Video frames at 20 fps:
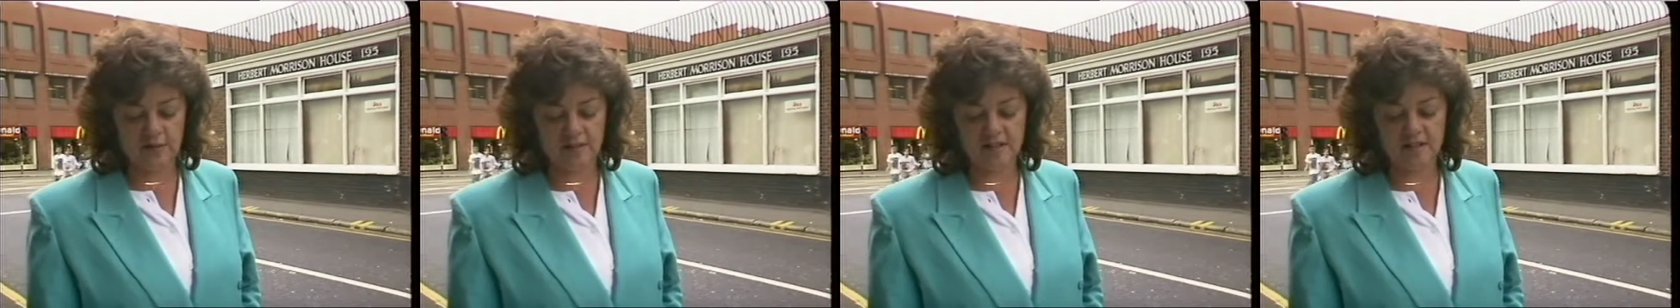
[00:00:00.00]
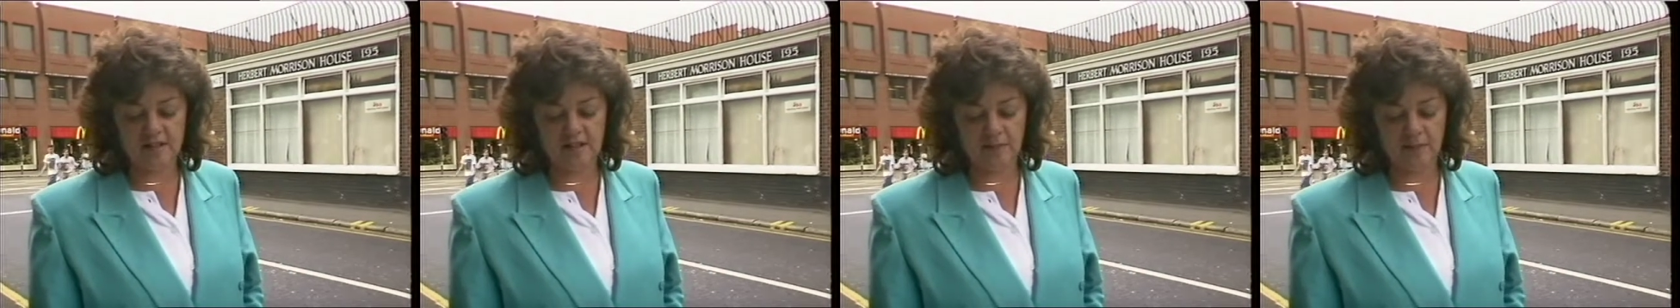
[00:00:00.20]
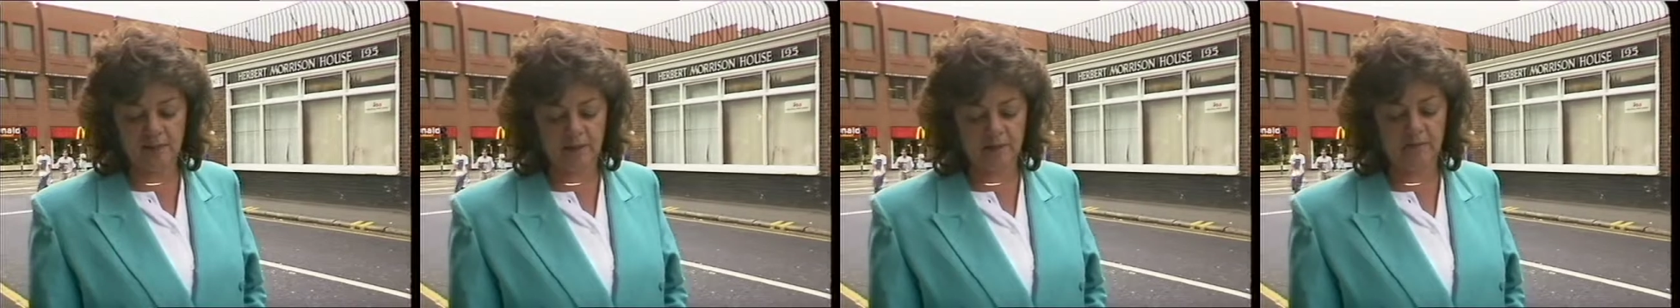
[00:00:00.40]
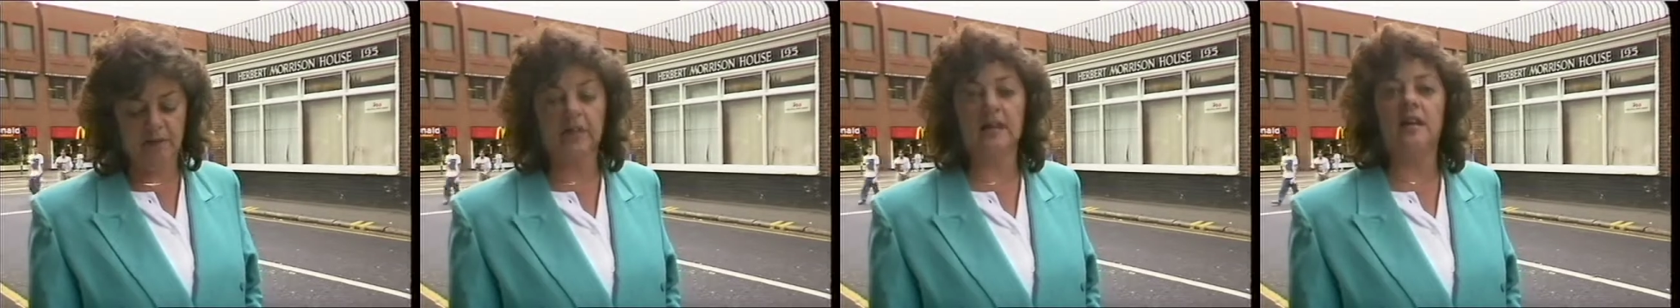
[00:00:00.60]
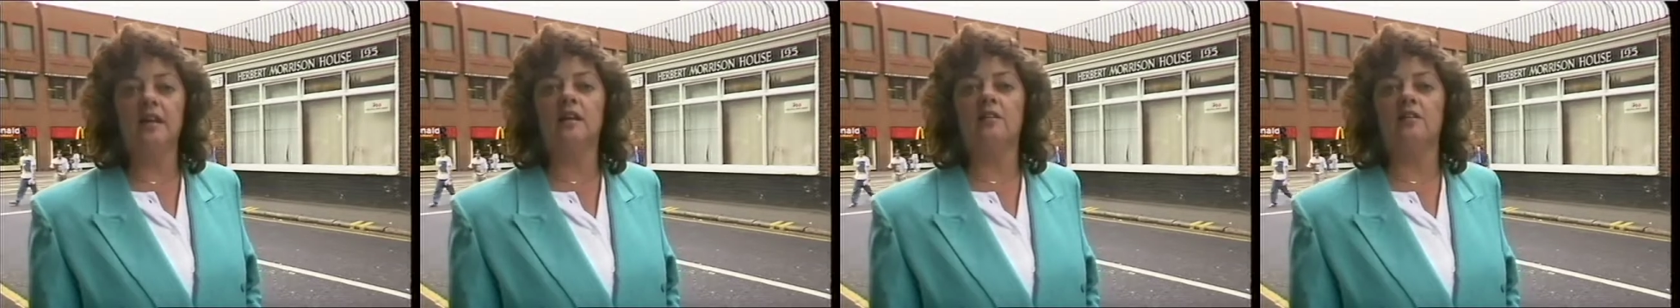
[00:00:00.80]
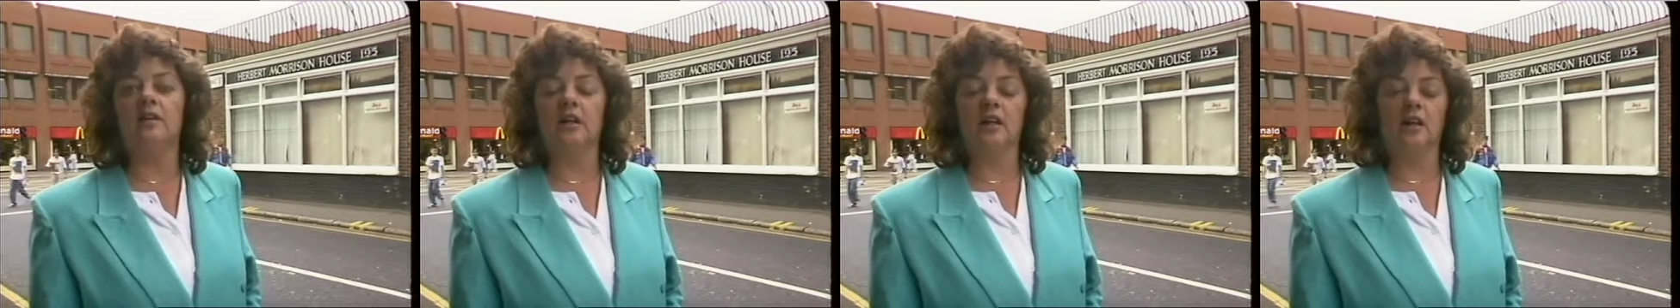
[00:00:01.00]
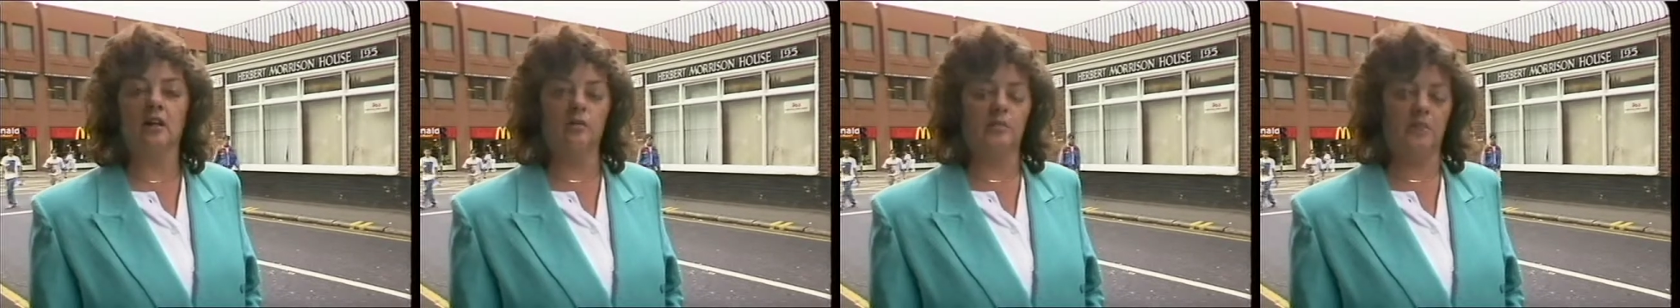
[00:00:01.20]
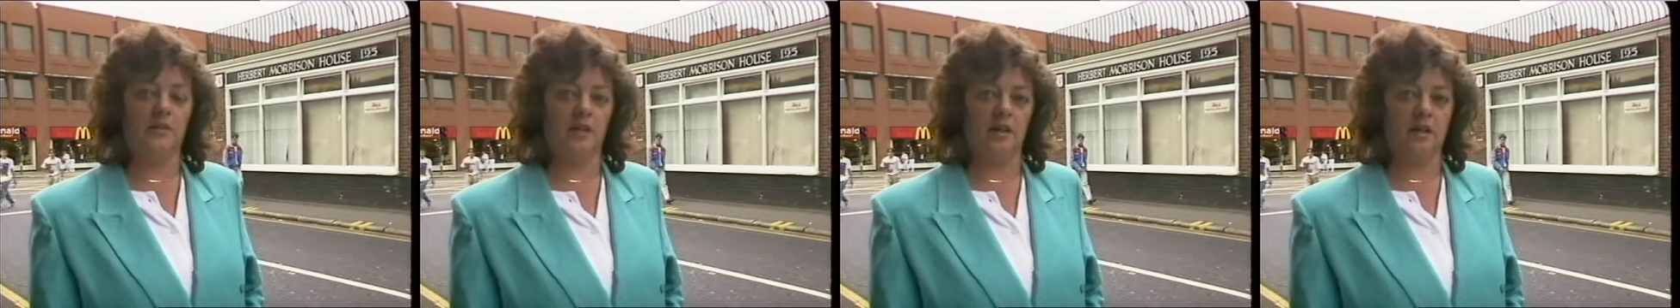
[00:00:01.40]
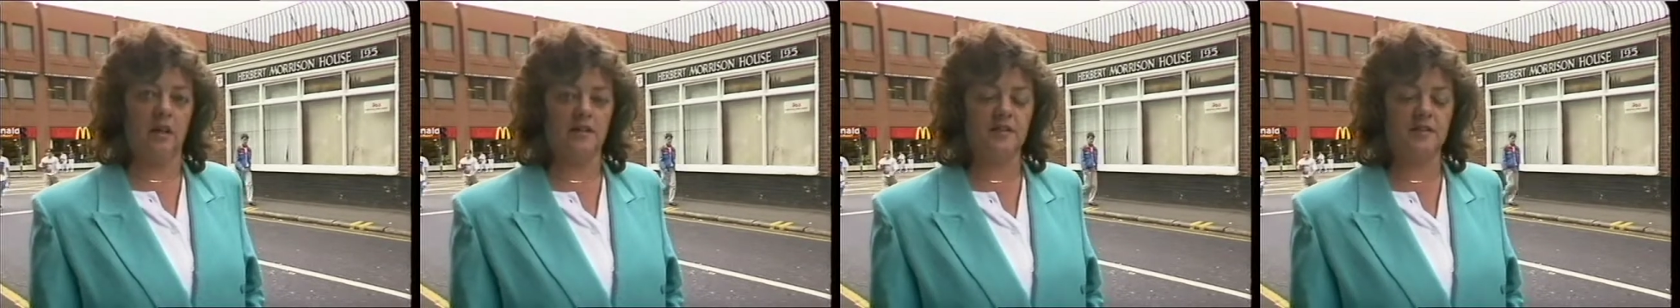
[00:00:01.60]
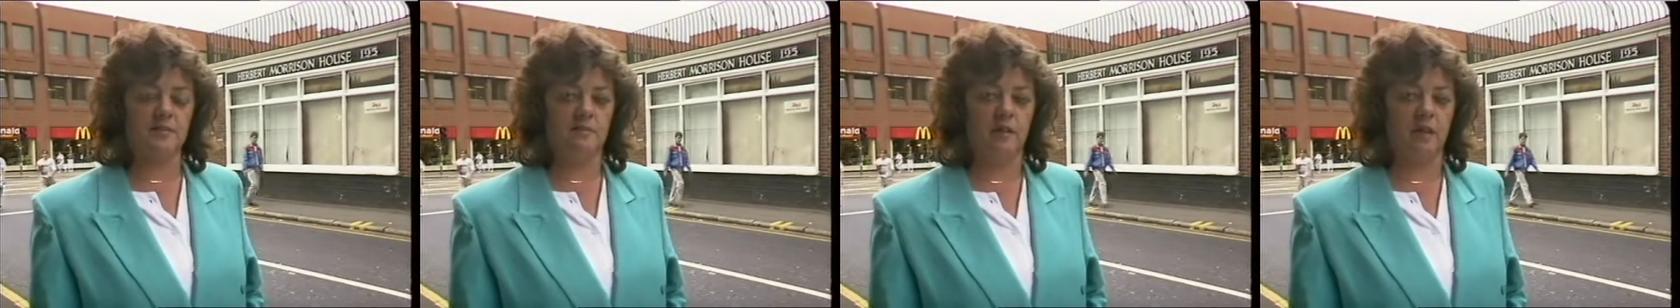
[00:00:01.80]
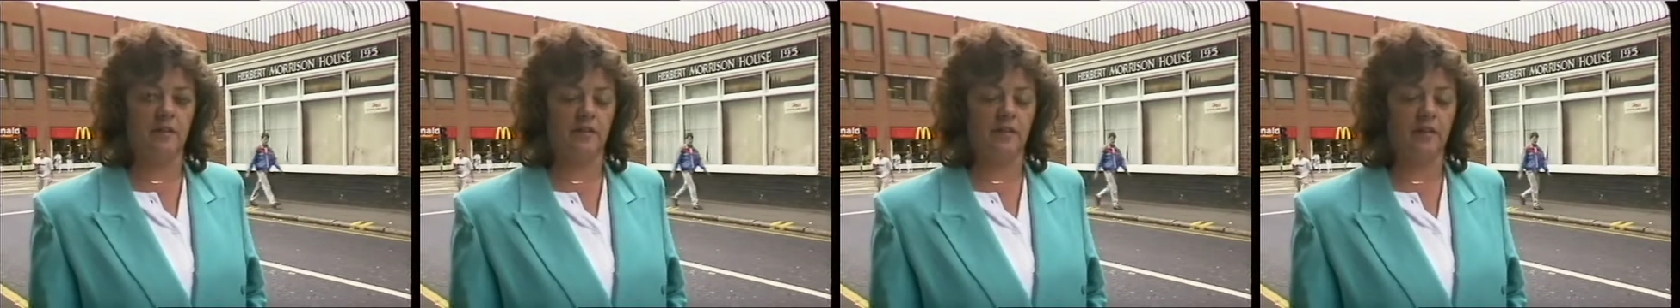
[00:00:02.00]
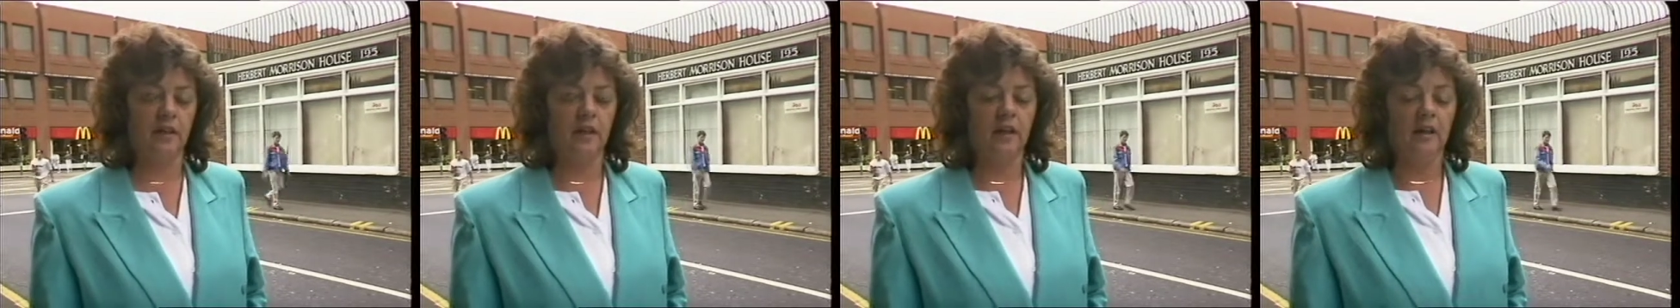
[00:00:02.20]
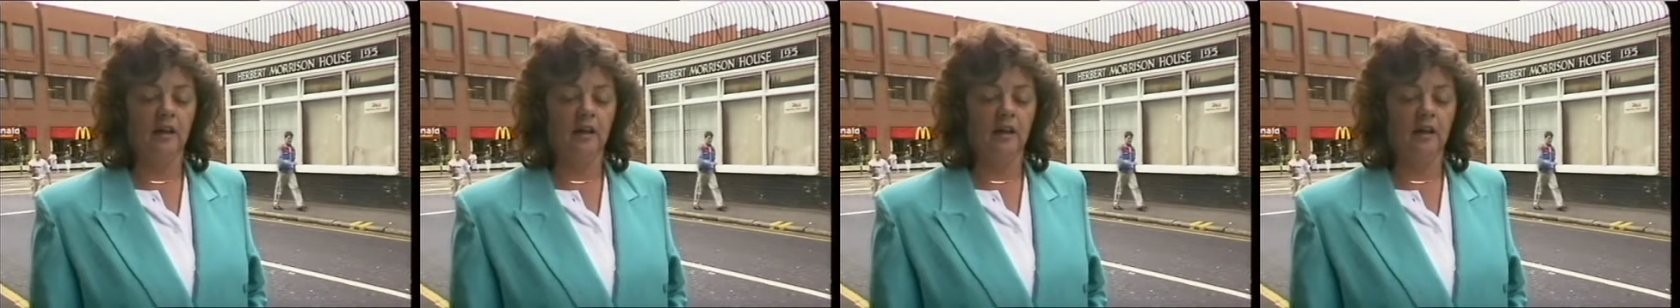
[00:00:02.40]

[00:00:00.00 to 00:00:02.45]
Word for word: the disciplinary hearing opened last month.